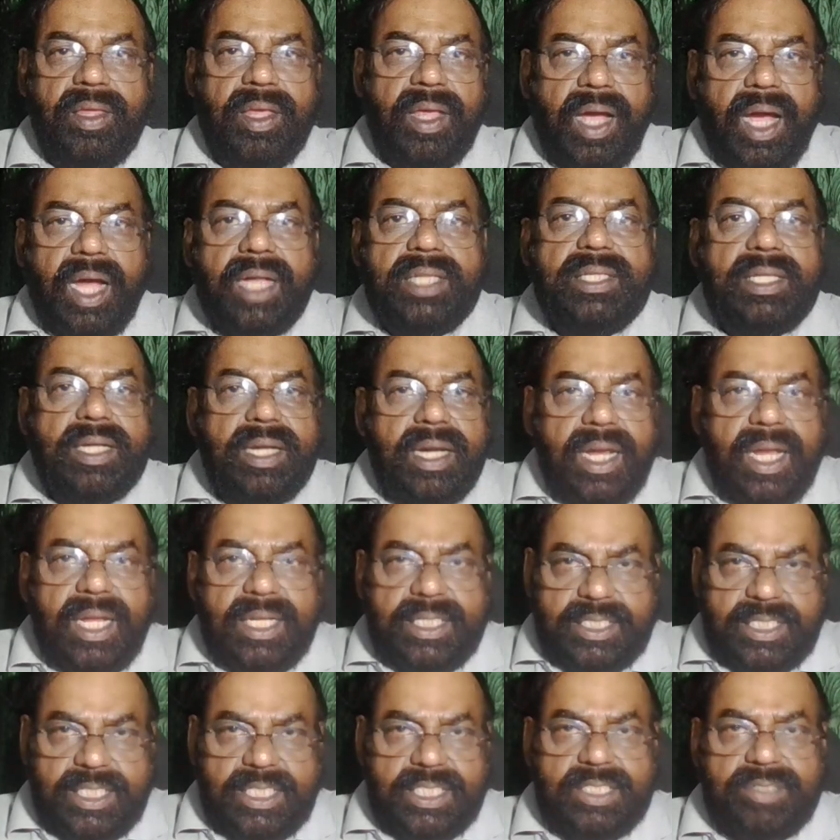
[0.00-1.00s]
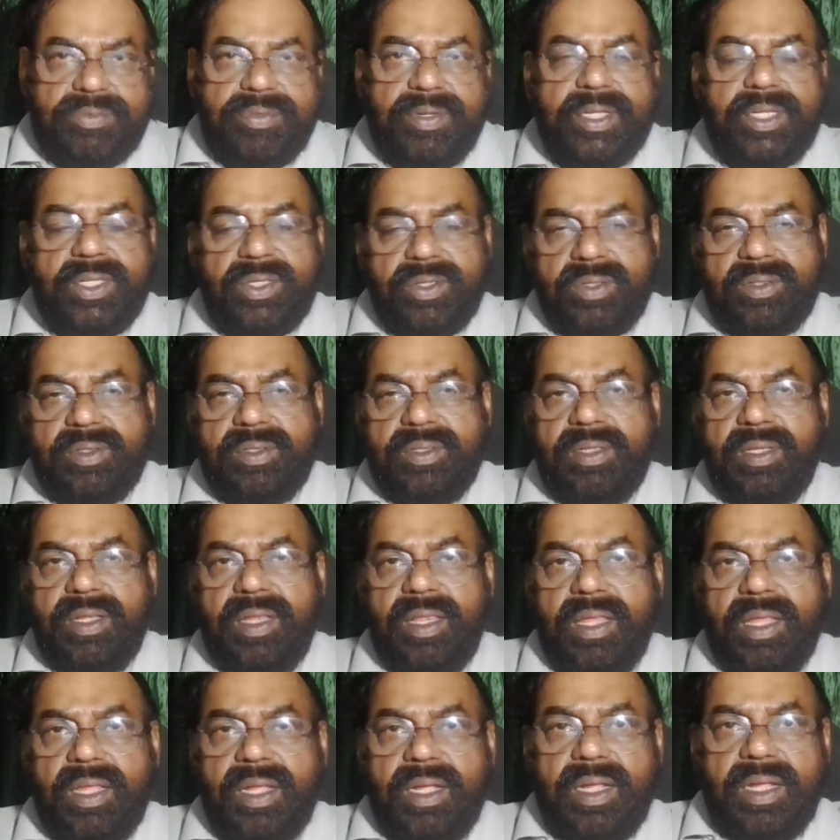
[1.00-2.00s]
And the relations went on.
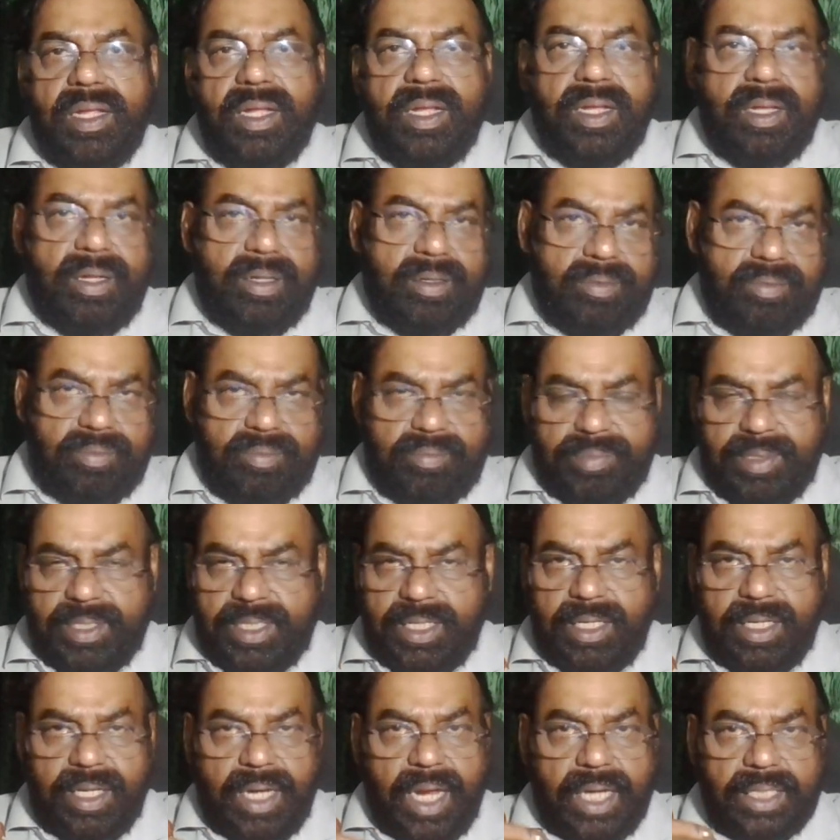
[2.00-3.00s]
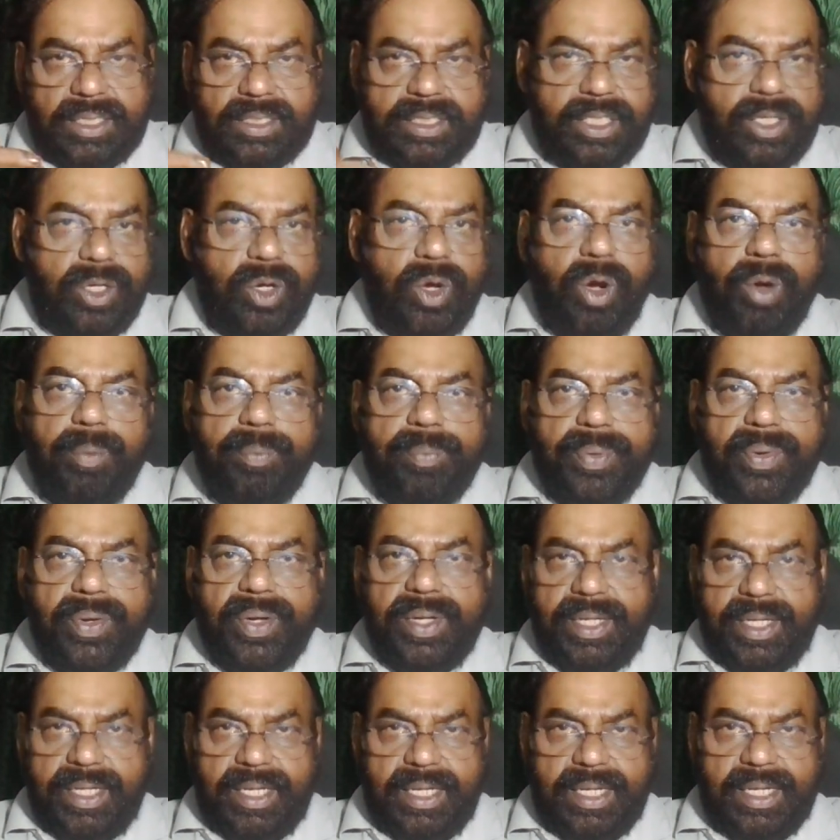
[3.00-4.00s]
But at no
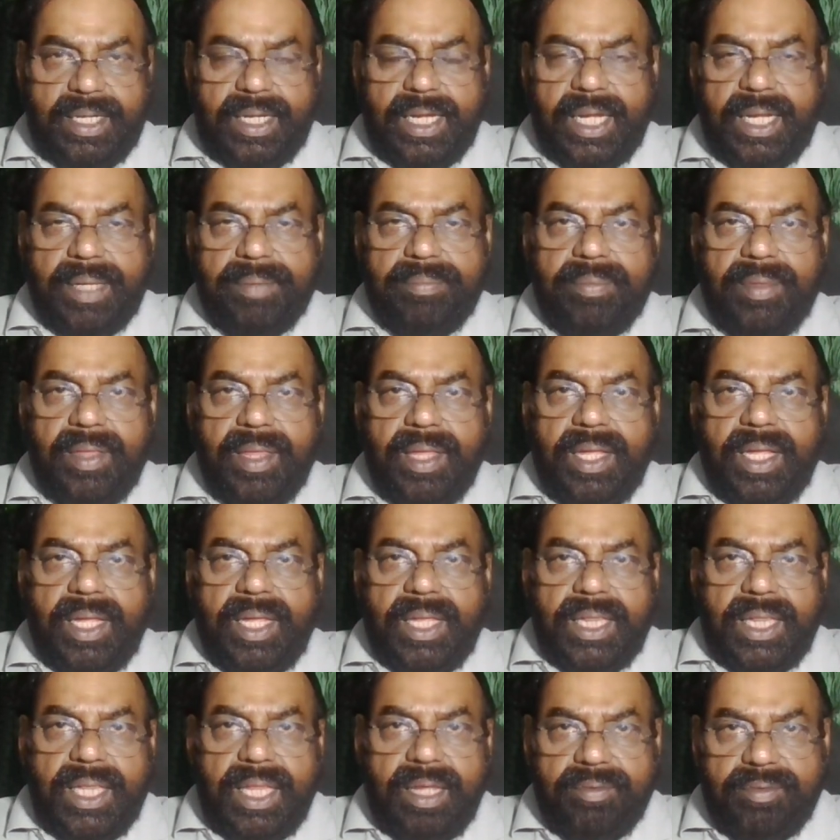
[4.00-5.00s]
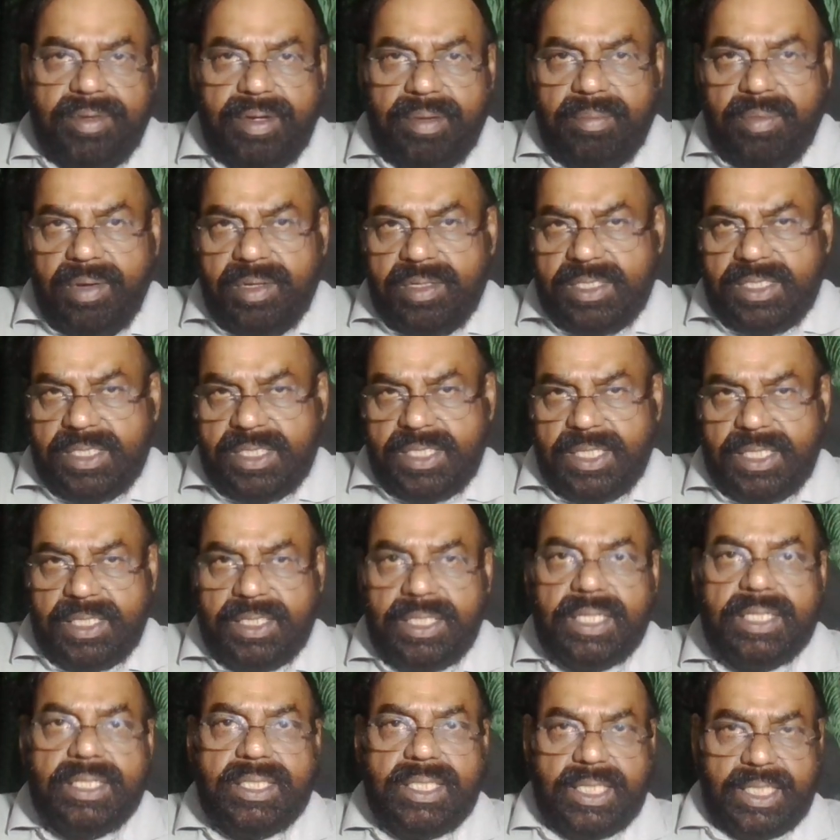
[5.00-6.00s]
point in time they have
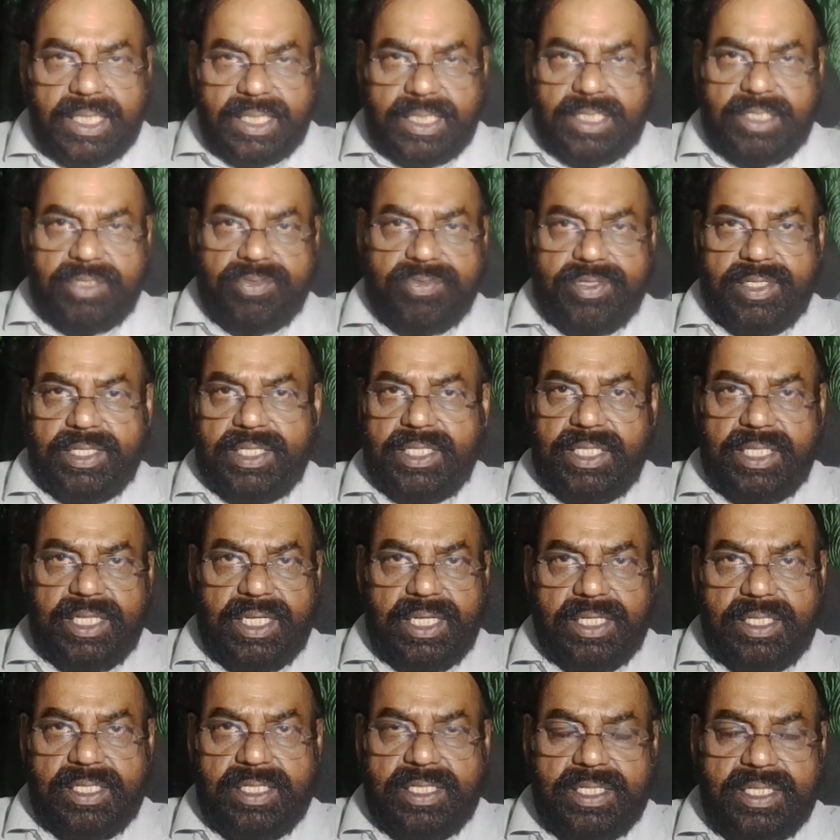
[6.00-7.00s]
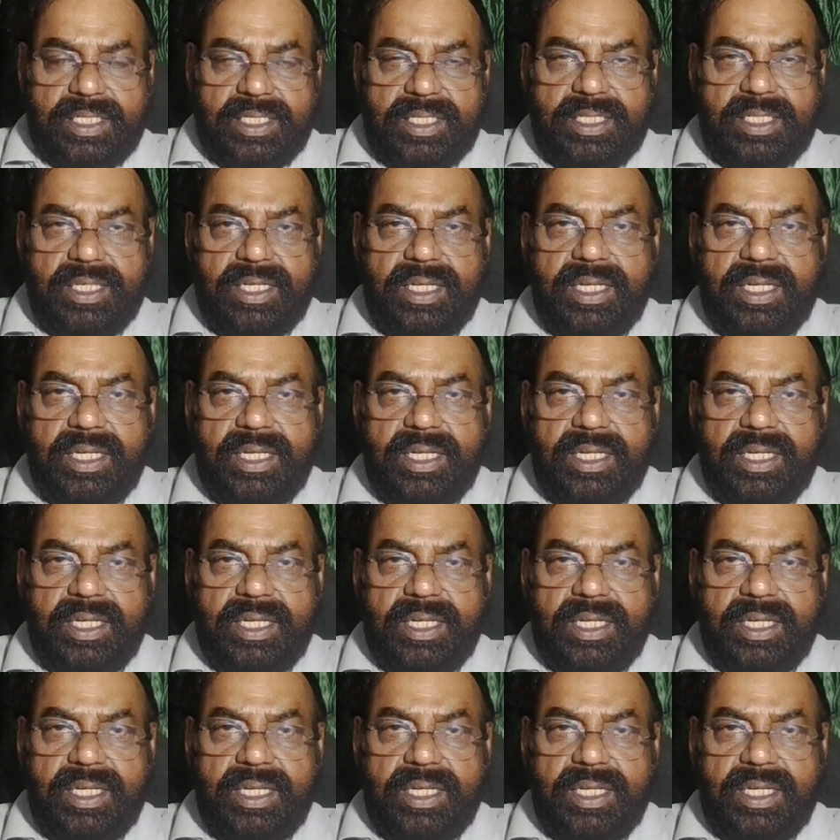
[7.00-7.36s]
demonstrated trustworthiness.